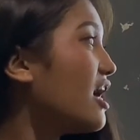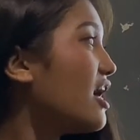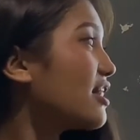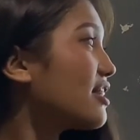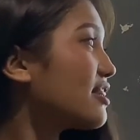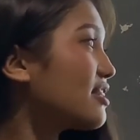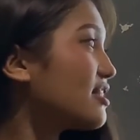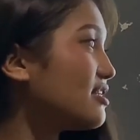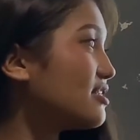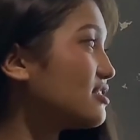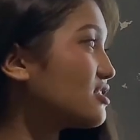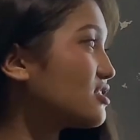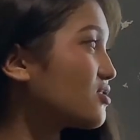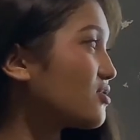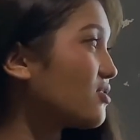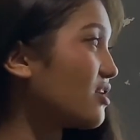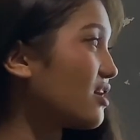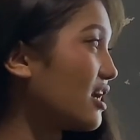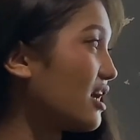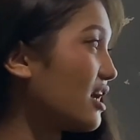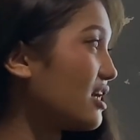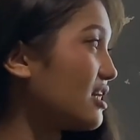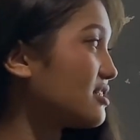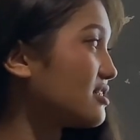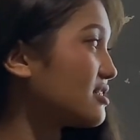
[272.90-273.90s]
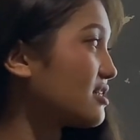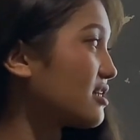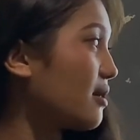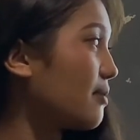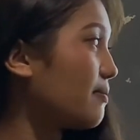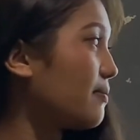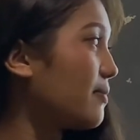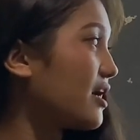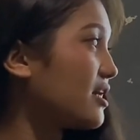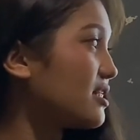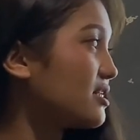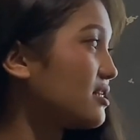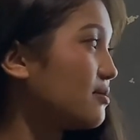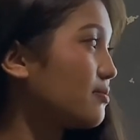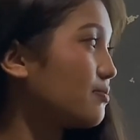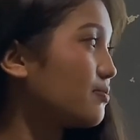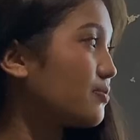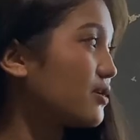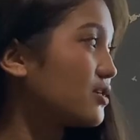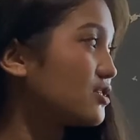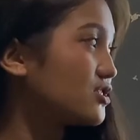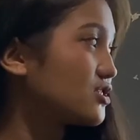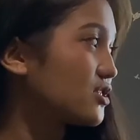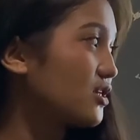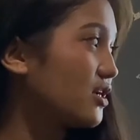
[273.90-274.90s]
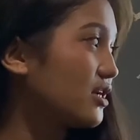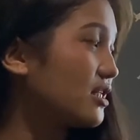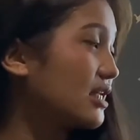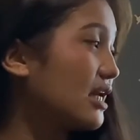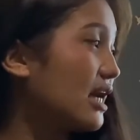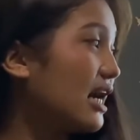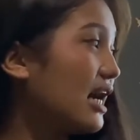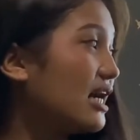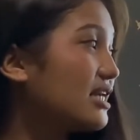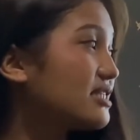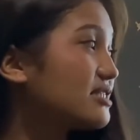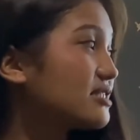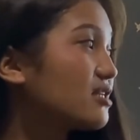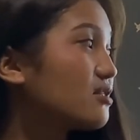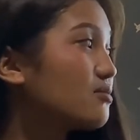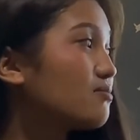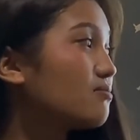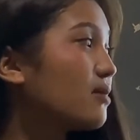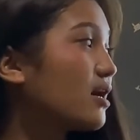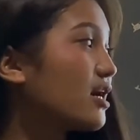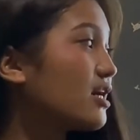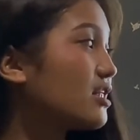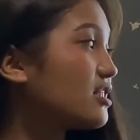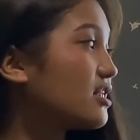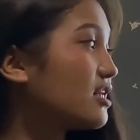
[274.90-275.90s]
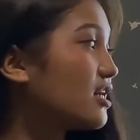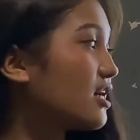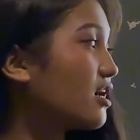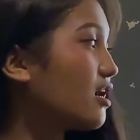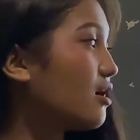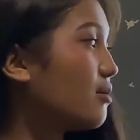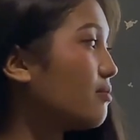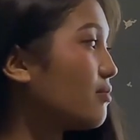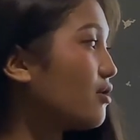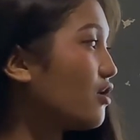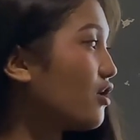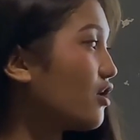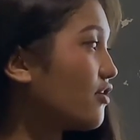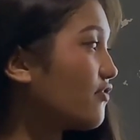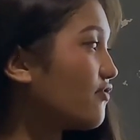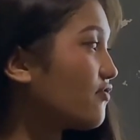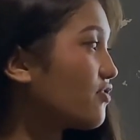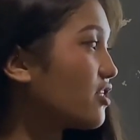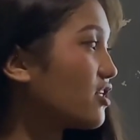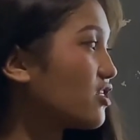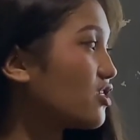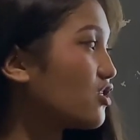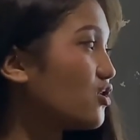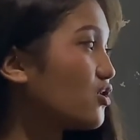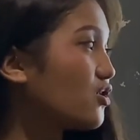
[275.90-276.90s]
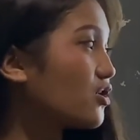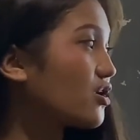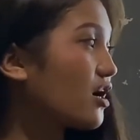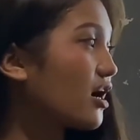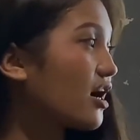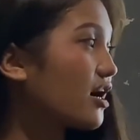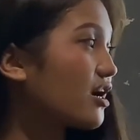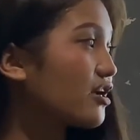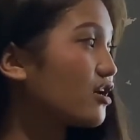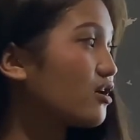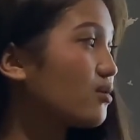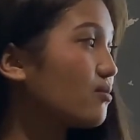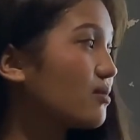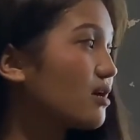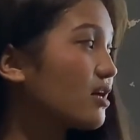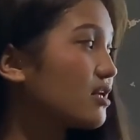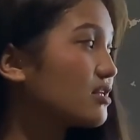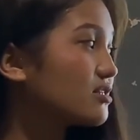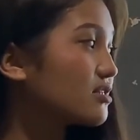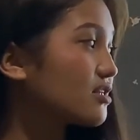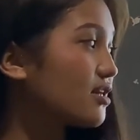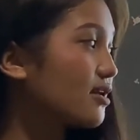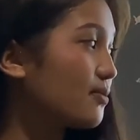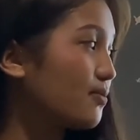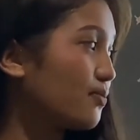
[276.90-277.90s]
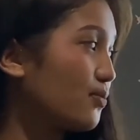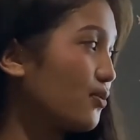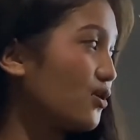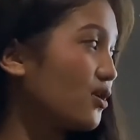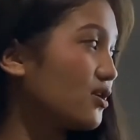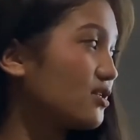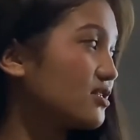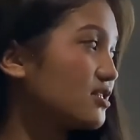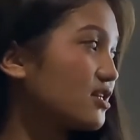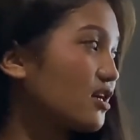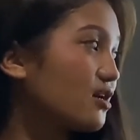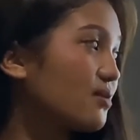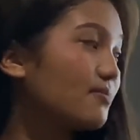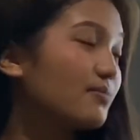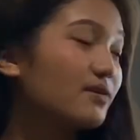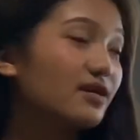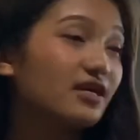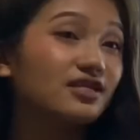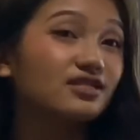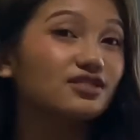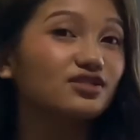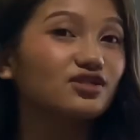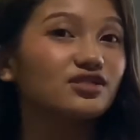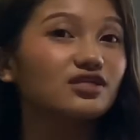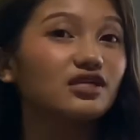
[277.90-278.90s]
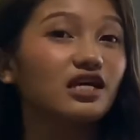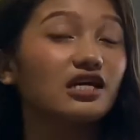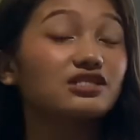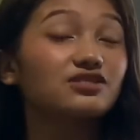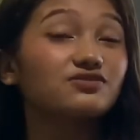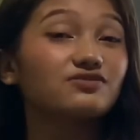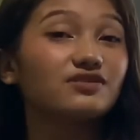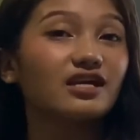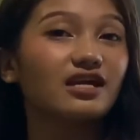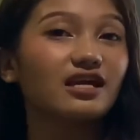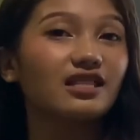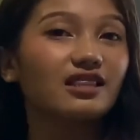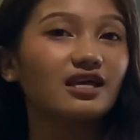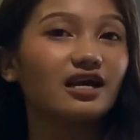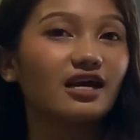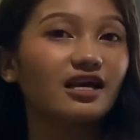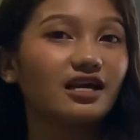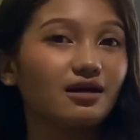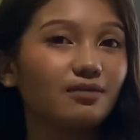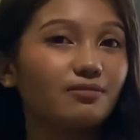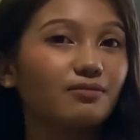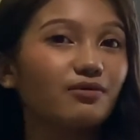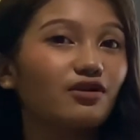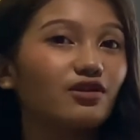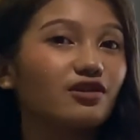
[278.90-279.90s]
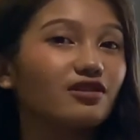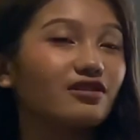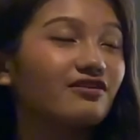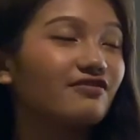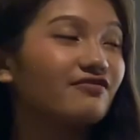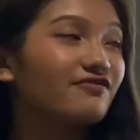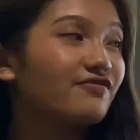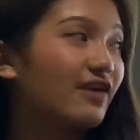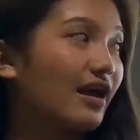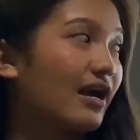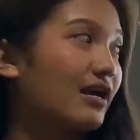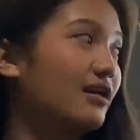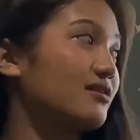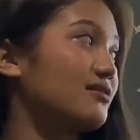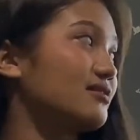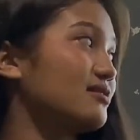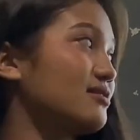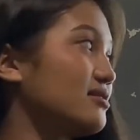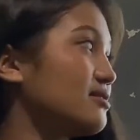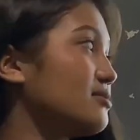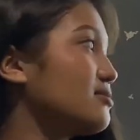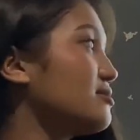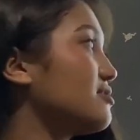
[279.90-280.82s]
This creates a bad impression as it might come off that your arguments and points are based on unreliable facts.